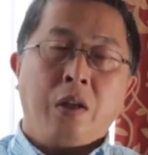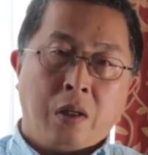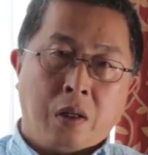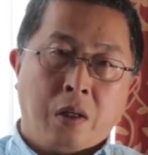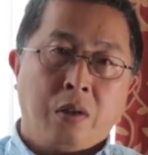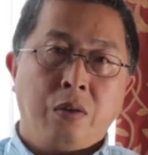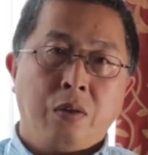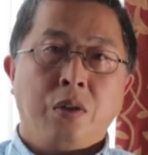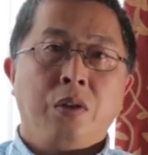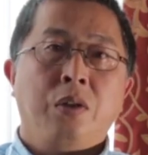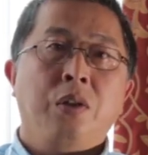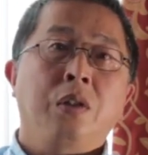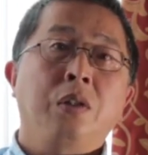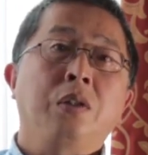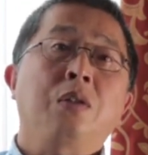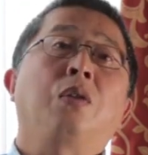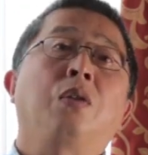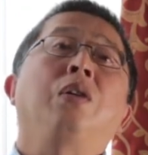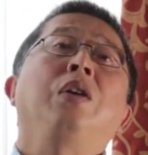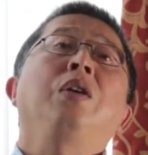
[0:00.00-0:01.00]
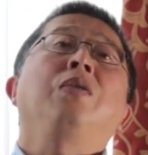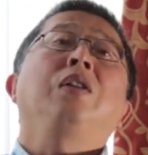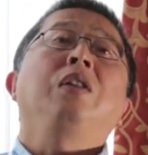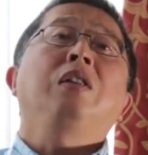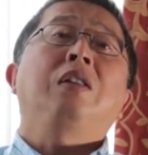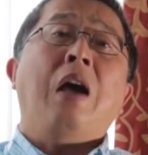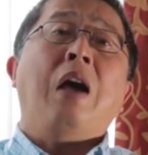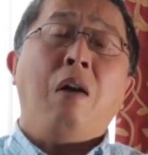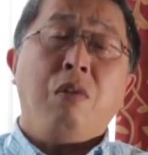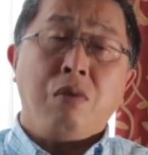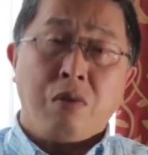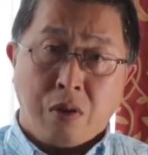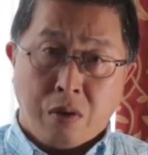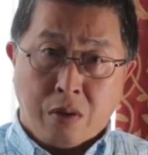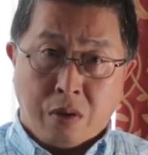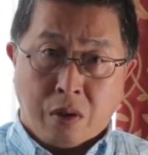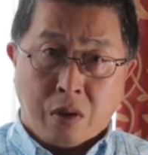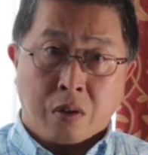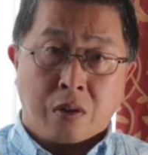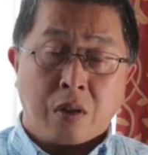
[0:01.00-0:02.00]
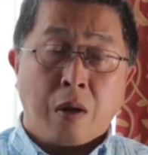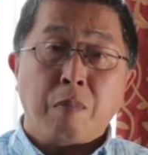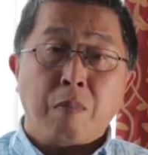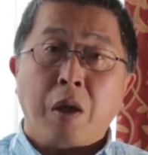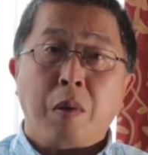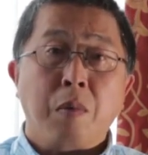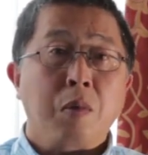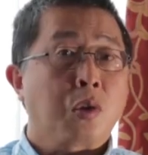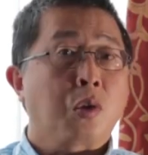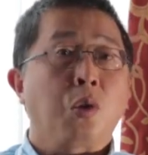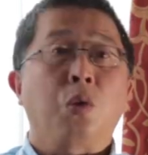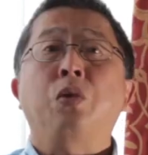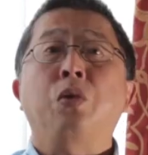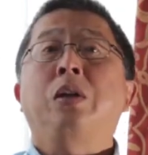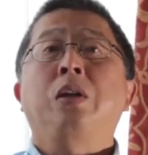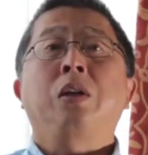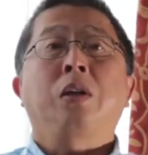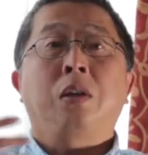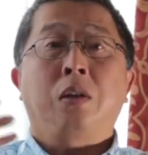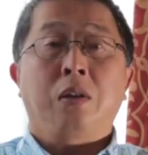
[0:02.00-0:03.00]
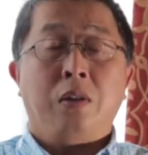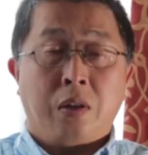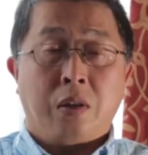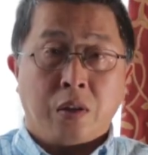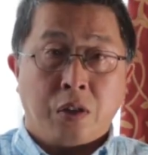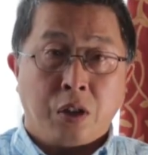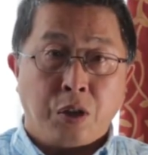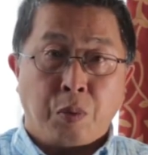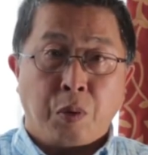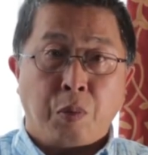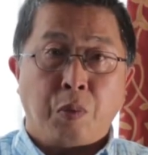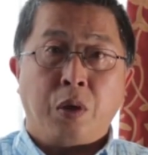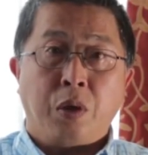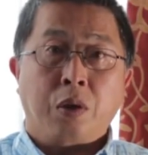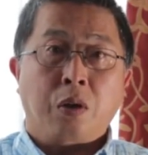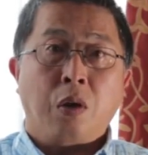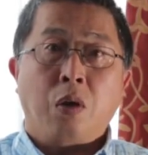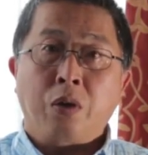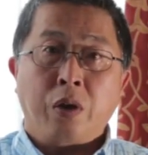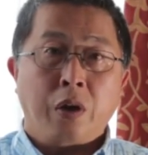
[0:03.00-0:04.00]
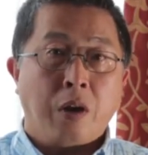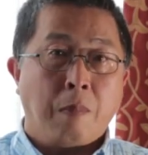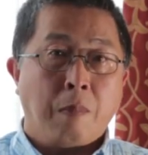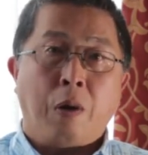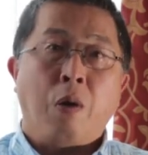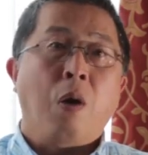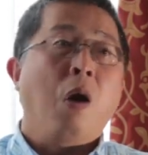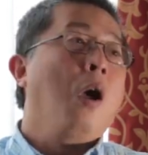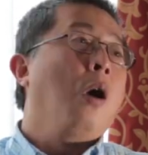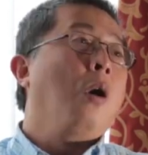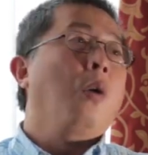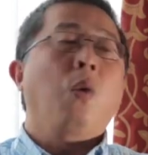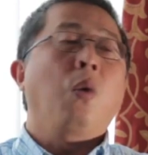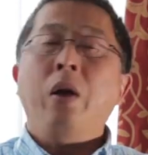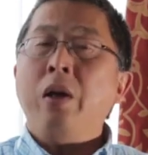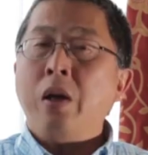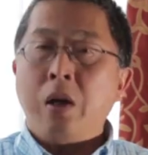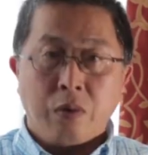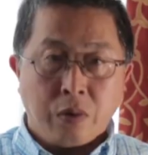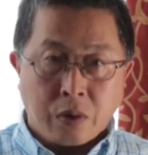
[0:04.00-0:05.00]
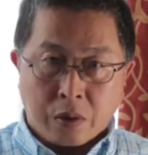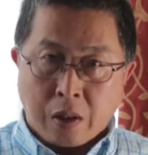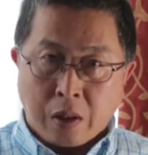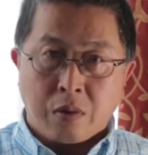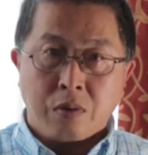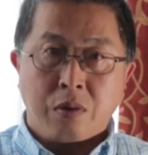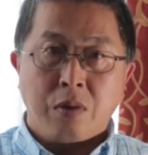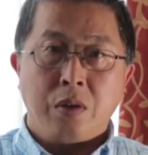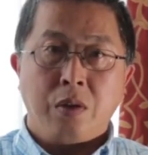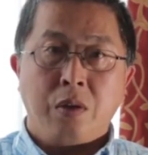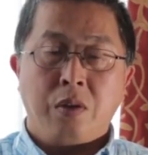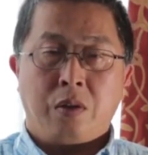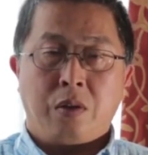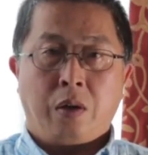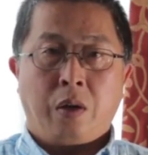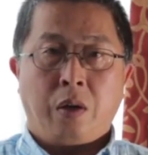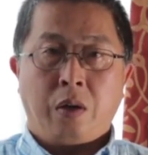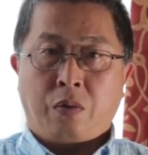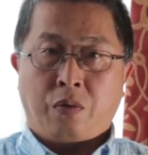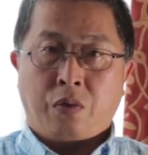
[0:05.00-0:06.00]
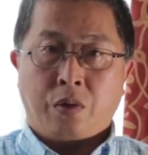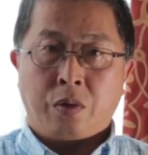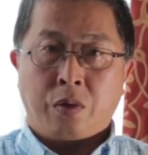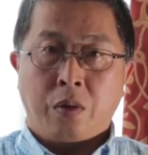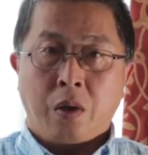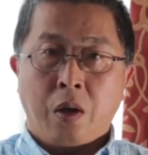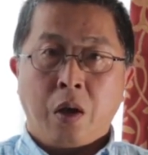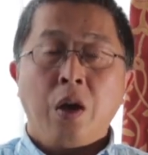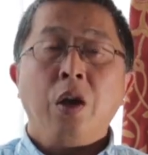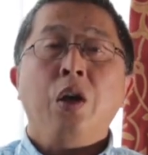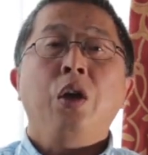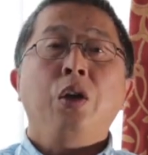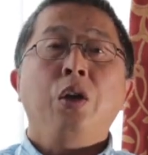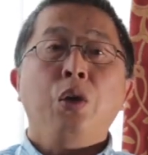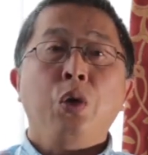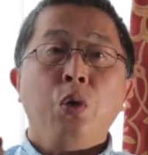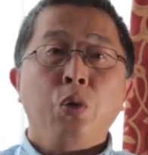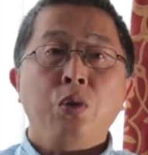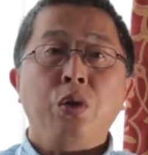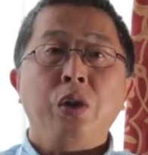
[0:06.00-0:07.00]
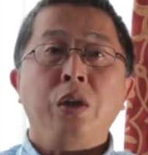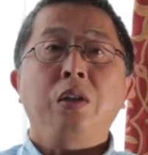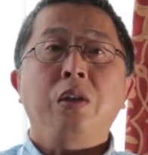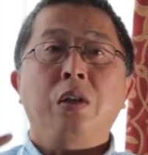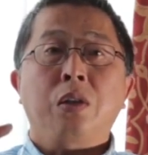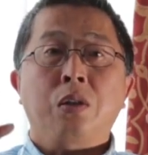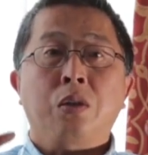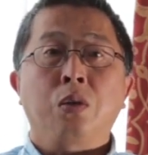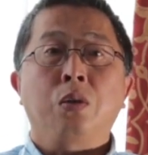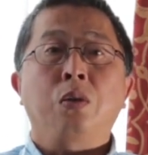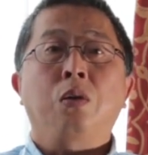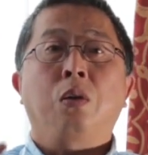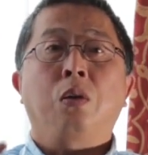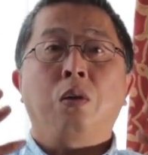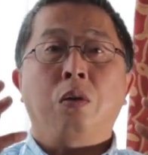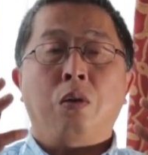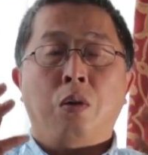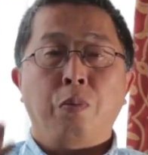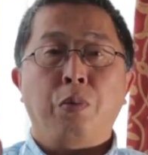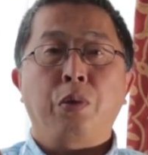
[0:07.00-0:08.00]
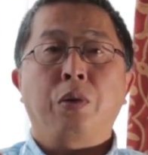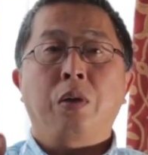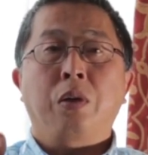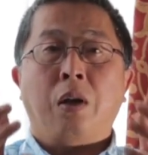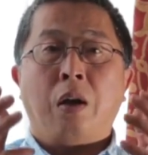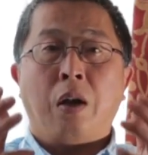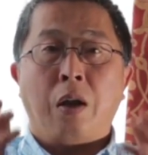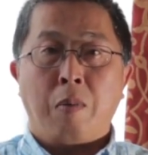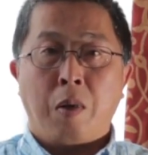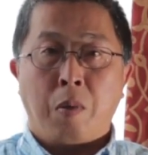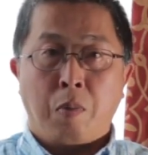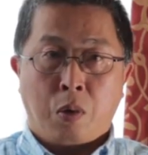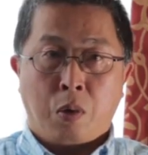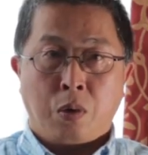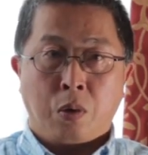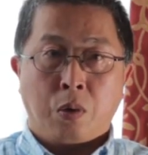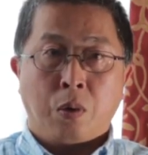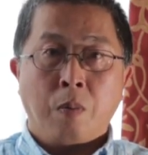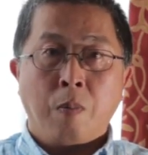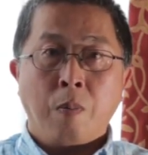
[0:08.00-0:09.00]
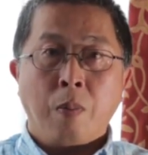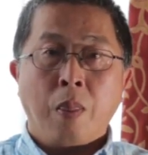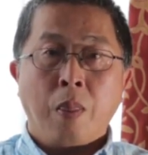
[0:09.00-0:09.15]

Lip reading: and 100 years, or even 1,000 years. Sometimes it's so ridiculous that these people are talking about 100,000 years ahead of us, using their so-called computer climate model.